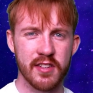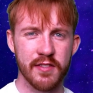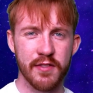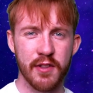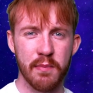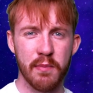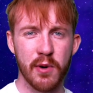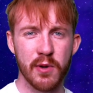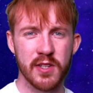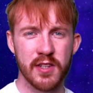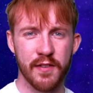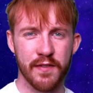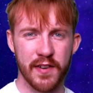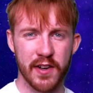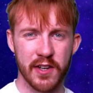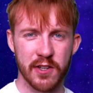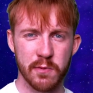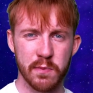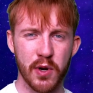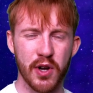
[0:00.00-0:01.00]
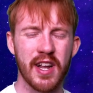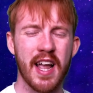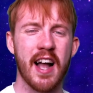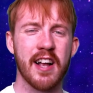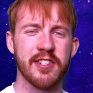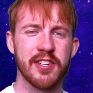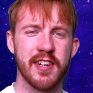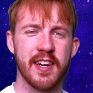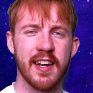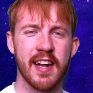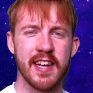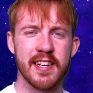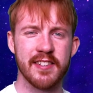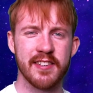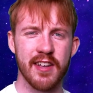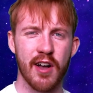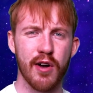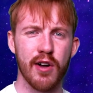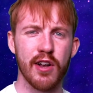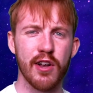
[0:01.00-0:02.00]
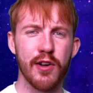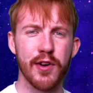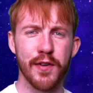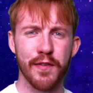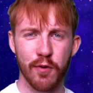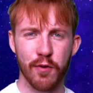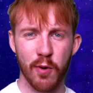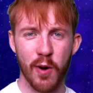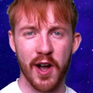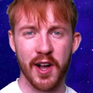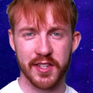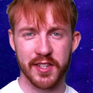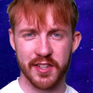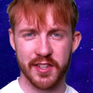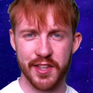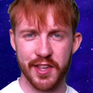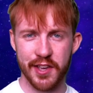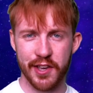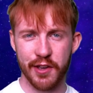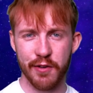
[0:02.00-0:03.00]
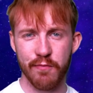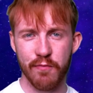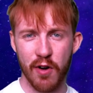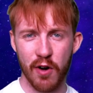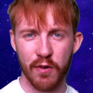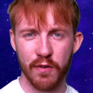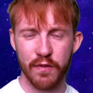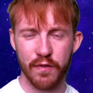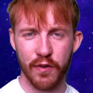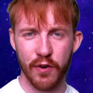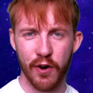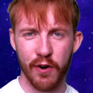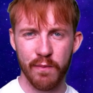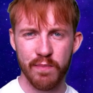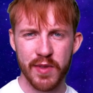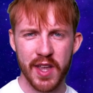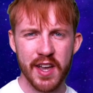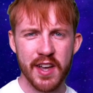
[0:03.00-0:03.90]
of the Multiverse book actually lays out a load of quirks that you can roll for,